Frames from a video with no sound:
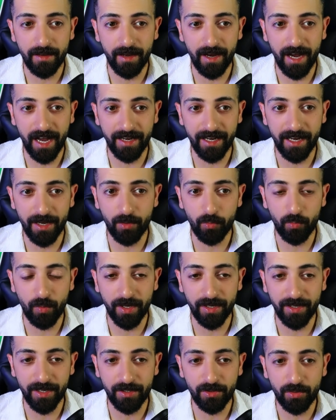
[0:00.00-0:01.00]
I can
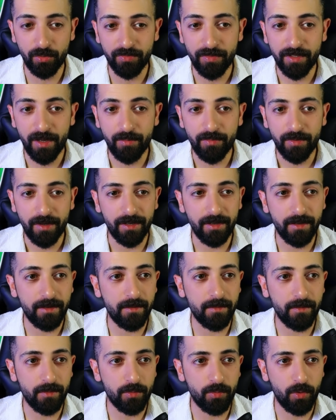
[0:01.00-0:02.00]
quickly do something.
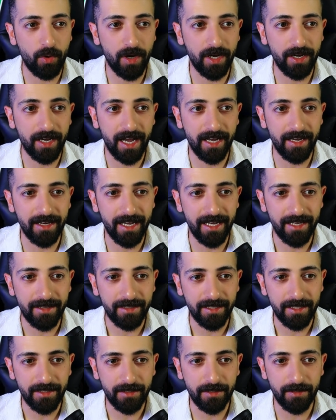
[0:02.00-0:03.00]
Draw a line like
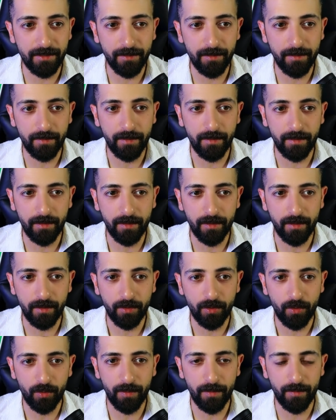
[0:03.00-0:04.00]
this.
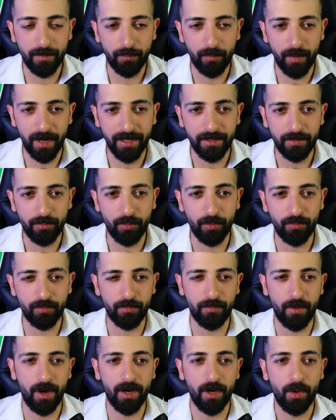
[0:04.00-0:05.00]
Look, the price moved
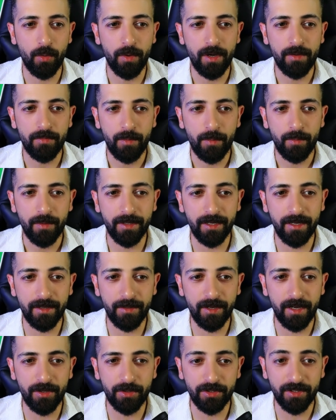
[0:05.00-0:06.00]
far away from it and
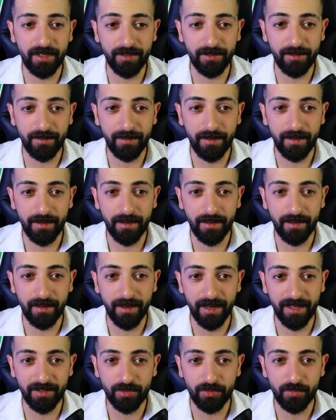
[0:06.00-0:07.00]
touched it.
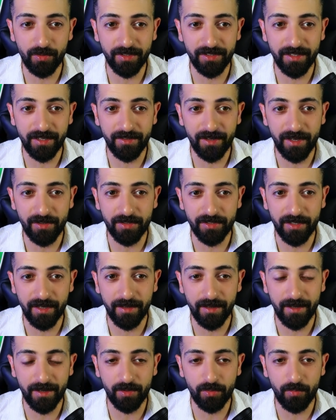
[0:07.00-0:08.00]
As soon as it touched it,
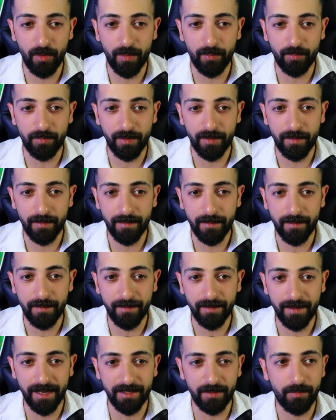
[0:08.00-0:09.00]
it dropped.
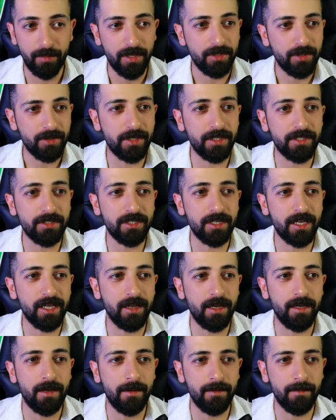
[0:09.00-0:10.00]
Let's measure this
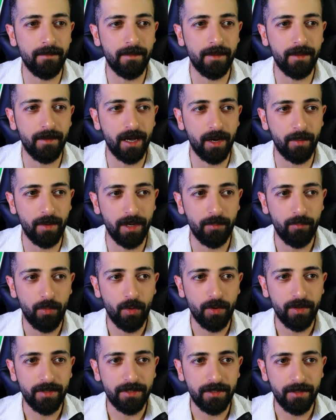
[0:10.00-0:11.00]
together. How many
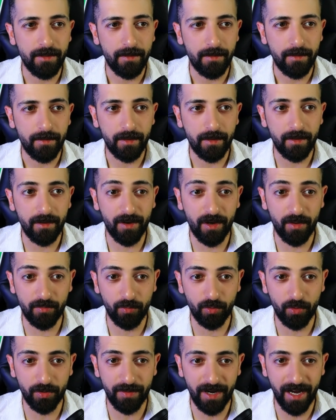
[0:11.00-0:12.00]
points? Of
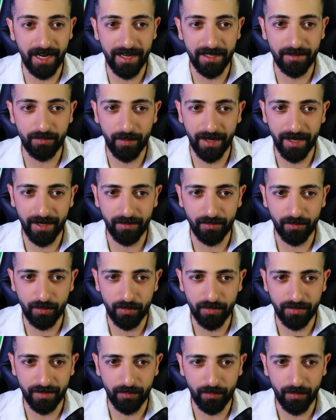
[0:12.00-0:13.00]
course, I'll explain it to
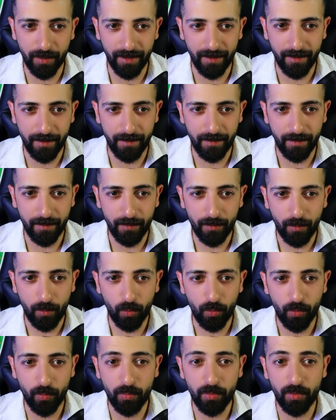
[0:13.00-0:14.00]
you simply. The
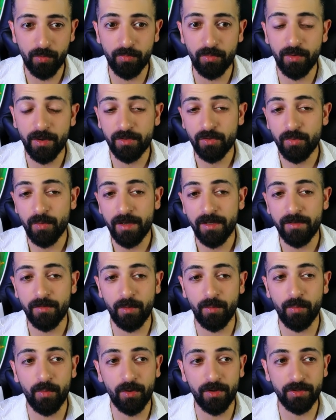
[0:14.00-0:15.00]
whole move was
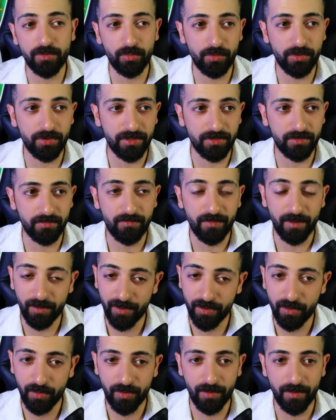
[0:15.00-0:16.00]
24 points, which is
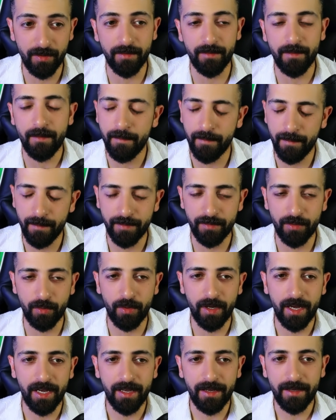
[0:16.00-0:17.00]
very good. It's
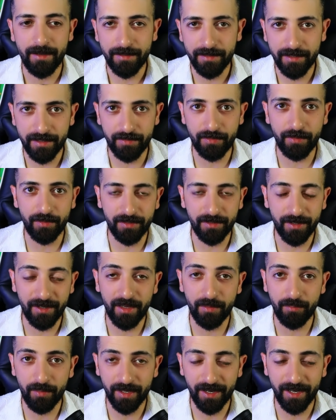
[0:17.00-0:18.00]
okay, since you're still
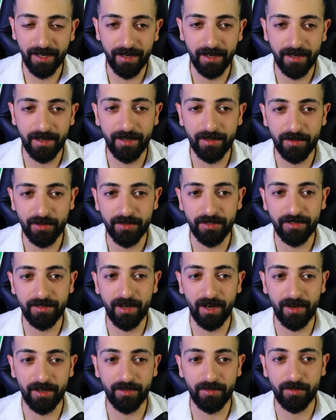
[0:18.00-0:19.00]
a beginner and just
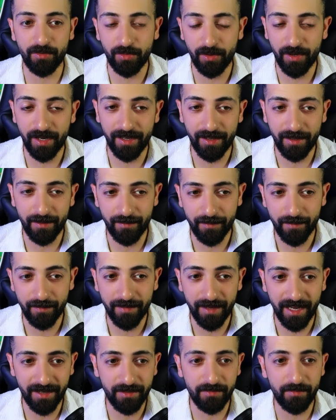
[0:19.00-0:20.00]
starting to trade.
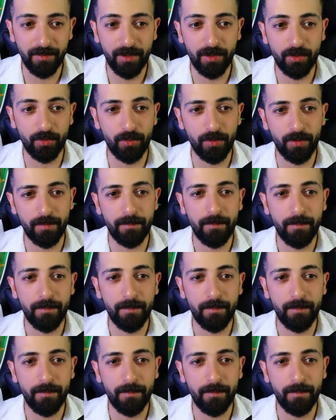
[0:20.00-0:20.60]
That's very good.